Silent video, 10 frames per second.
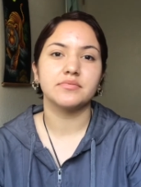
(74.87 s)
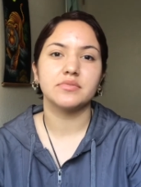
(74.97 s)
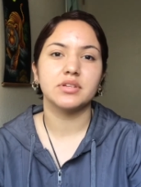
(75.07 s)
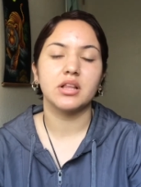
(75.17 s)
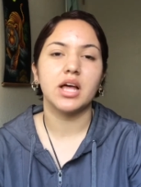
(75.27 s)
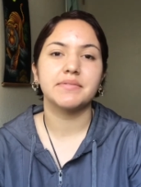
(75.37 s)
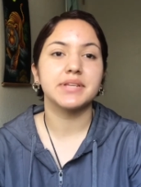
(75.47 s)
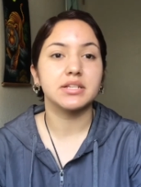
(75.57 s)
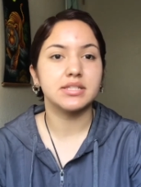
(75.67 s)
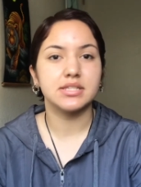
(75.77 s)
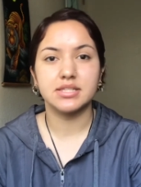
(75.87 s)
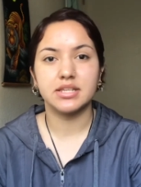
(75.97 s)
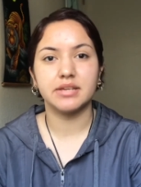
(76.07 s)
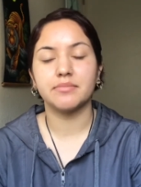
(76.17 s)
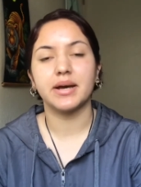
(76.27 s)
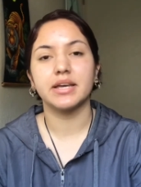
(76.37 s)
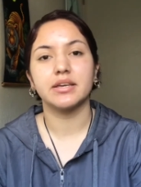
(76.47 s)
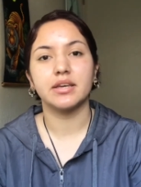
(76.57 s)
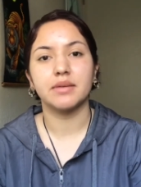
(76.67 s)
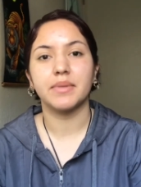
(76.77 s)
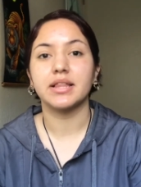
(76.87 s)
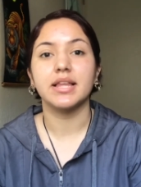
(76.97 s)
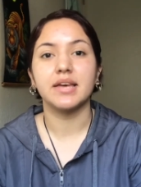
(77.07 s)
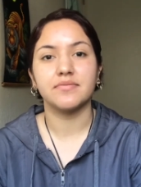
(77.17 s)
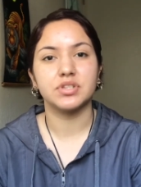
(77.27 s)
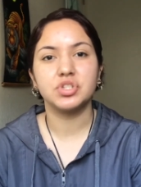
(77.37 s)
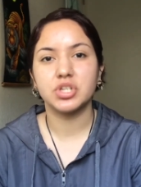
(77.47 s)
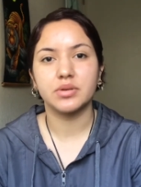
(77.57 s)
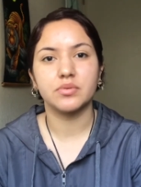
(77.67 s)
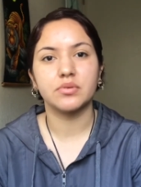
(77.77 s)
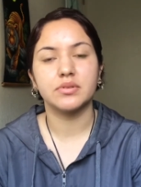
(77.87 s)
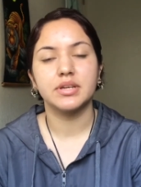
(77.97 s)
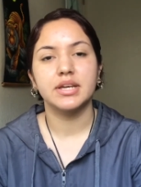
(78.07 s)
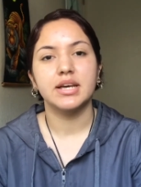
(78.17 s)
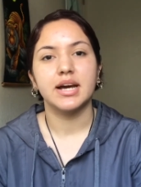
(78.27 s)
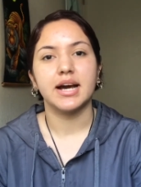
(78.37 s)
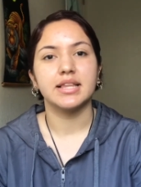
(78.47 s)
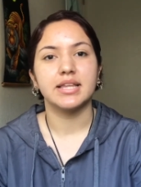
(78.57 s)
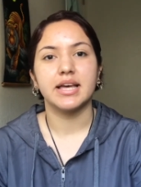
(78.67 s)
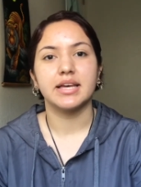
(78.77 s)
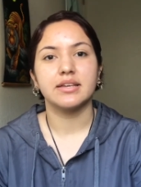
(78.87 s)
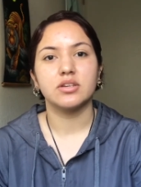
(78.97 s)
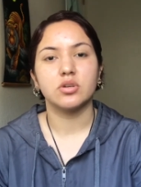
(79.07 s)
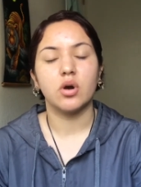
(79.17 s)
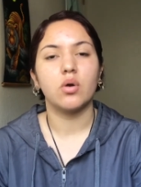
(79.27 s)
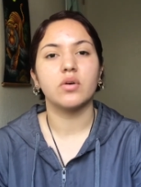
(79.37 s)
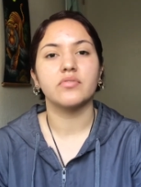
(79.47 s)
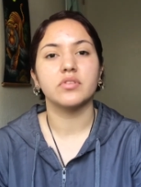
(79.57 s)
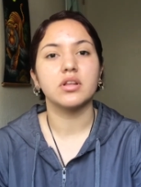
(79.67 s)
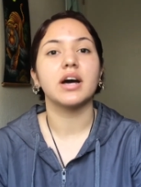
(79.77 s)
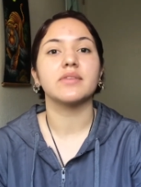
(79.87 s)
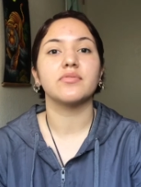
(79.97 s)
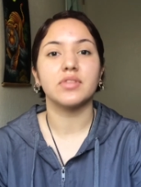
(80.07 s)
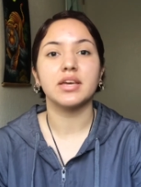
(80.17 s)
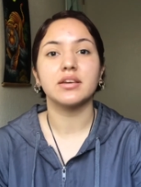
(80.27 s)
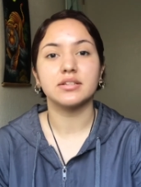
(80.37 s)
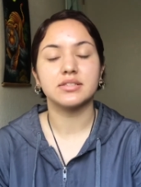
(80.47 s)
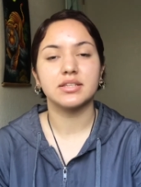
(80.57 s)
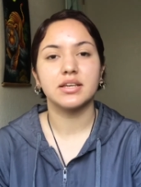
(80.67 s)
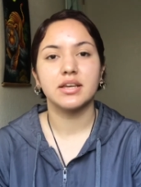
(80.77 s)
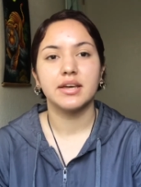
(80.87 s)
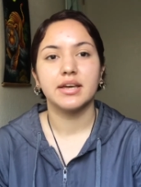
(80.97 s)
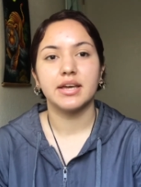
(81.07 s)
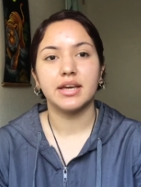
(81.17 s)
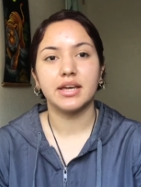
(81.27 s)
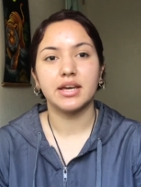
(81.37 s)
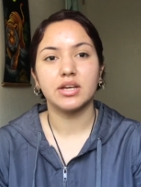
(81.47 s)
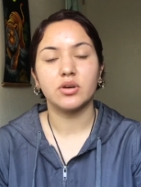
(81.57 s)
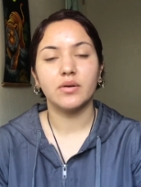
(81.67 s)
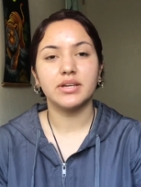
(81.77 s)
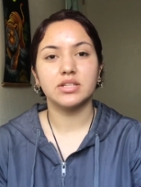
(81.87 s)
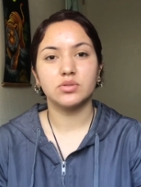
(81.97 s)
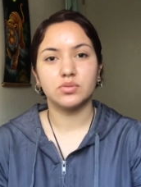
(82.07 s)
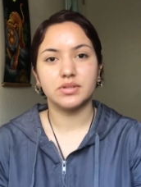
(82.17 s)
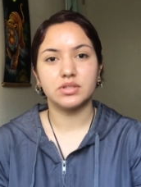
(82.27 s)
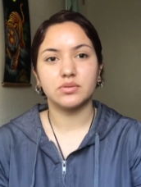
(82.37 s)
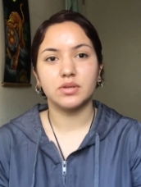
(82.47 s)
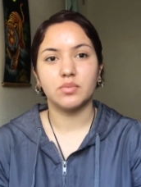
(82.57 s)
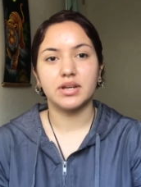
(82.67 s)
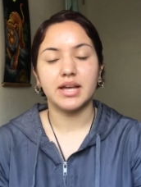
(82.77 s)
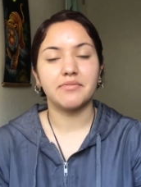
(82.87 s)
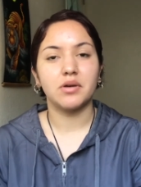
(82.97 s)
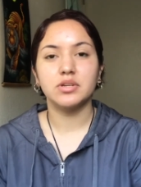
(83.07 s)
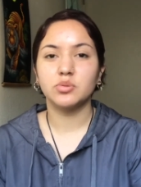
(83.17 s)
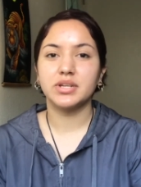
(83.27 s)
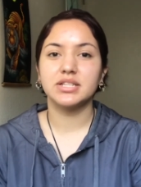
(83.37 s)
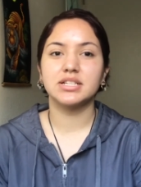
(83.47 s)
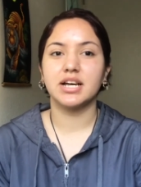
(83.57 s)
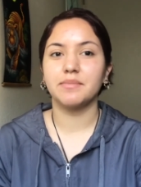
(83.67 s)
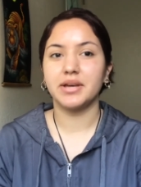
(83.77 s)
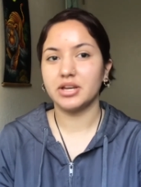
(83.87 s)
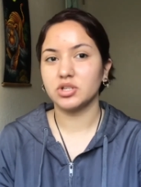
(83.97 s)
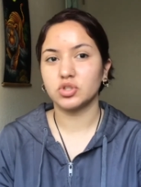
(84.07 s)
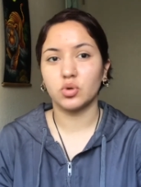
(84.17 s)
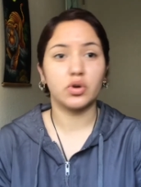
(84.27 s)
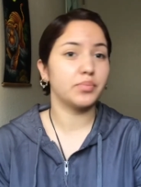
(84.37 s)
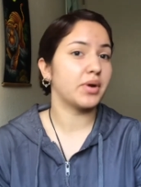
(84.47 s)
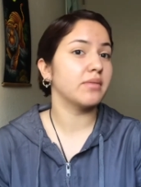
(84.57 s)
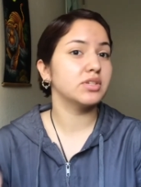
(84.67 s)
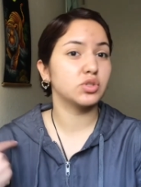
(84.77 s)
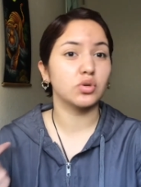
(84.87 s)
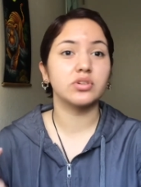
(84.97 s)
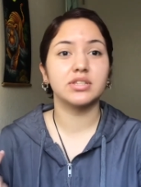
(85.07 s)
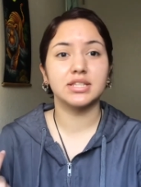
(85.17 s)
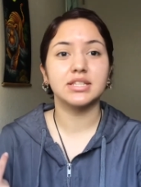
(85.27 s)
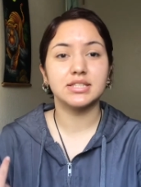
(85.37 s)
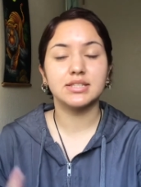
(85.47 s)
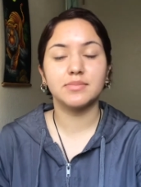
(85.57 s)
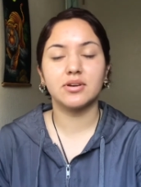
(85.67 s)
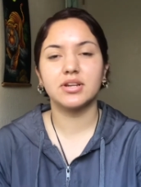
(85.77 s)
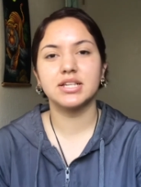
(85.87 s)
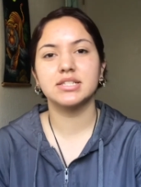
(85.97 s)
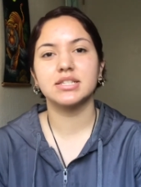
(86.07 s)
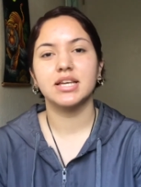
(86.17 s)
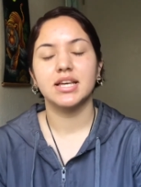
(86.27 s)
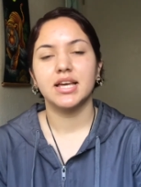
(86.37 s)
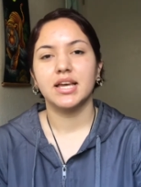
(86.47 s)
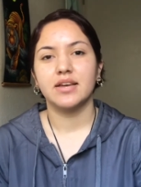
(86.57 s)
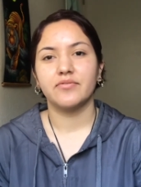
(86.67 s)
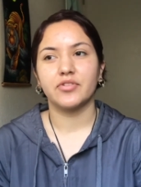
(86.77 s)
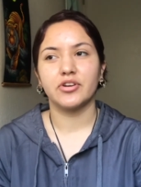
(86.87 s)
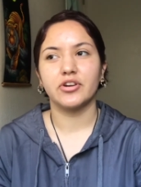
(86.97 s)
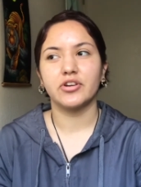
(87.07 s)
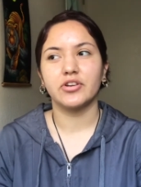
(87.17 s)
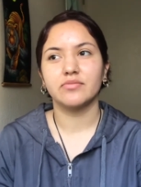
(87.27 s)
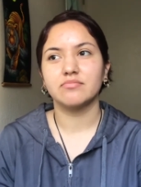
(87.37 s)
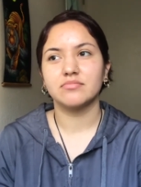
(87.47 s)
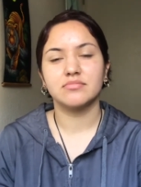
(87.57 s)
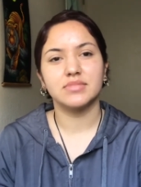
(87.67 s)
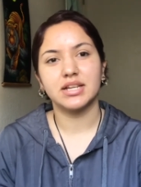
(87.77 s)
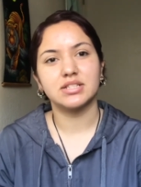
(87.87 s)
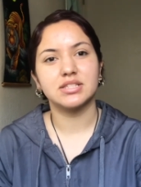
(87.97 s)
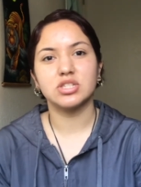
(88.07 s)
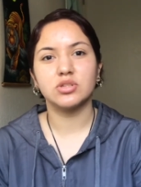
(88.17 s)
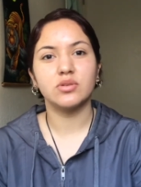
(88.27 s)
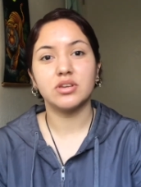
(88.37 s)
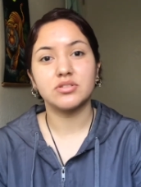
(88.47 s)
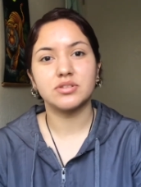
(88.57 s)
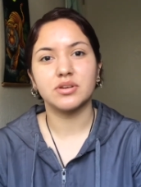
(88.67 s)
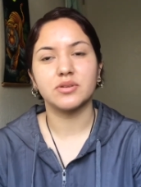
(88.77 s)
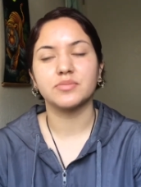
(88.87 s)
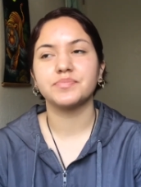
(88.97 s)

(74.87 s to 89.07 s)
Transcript: a lot of toxicity in my in my life in general. I let go of a lot of things. And going into 2021, I've always wanted to cut my hair short, probably shorter than this to be honest, for like since two years ago.